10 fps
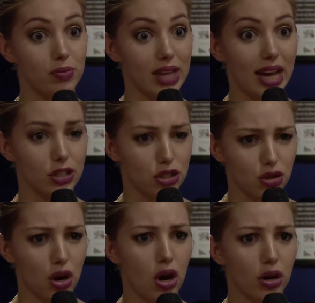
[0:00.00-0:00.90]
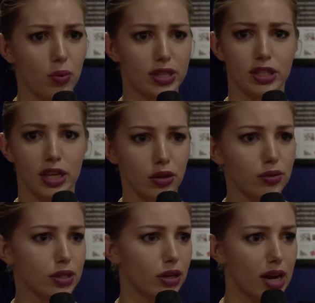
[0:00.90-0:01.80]
had a strong, whether they
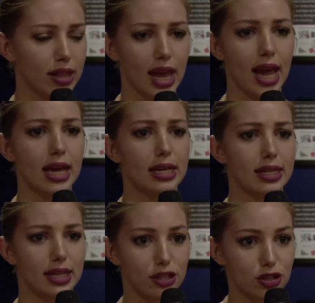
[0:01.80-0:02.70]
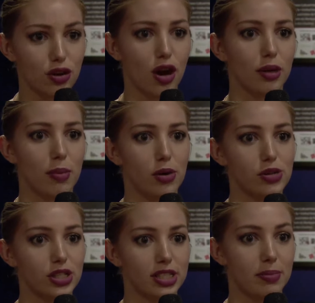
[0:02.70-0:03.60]
loved it or they hated it, they had strong
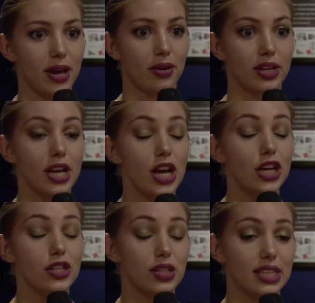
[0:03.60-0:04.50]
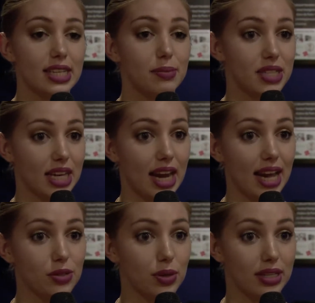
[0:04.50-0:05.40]
emotions about it. So they seem to
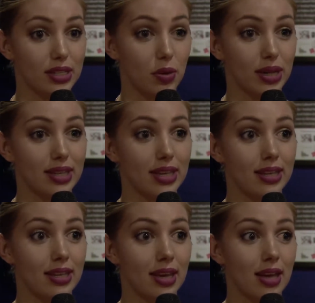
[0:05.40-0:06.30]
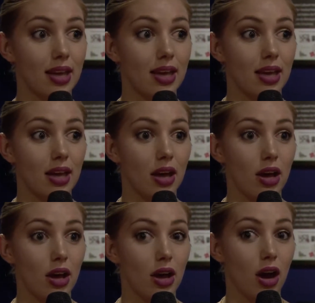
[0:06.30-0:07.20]
connect with it. So I think
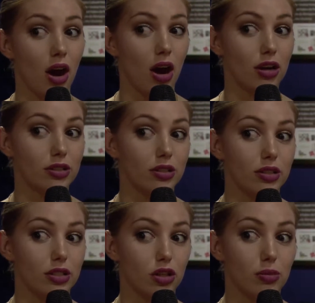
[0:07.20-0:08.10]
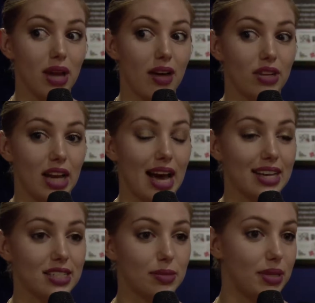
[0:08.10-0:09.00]
on some level it
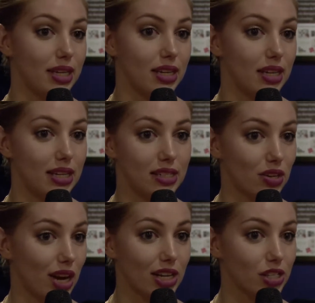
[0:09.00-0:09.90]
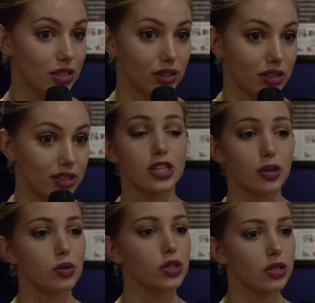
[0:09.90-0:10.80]
has to be international. So
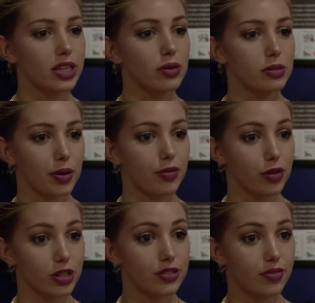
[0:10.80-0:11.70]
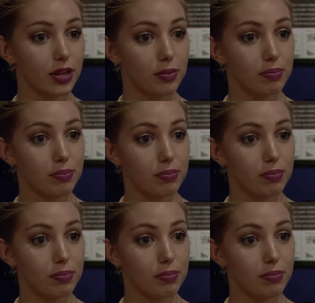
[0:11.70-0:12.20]
it was good that was my first film,